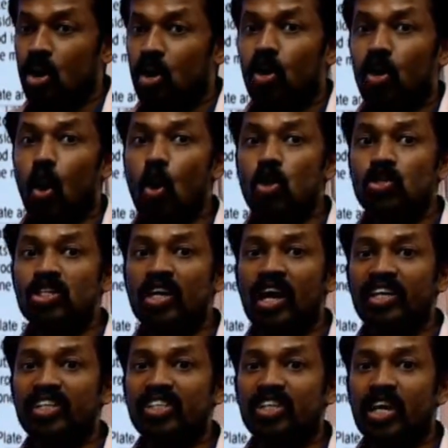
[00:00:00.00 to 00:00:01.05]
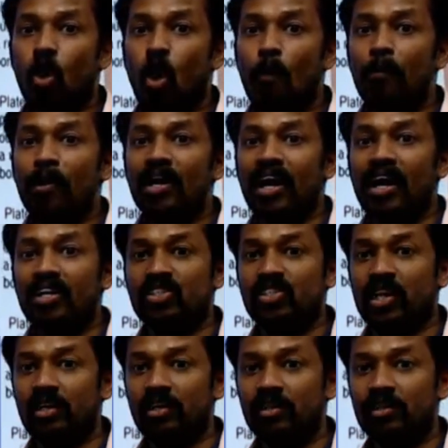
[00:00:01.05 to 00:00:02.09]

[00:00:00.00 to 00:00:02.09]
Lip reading: Closed reduction, open reduction.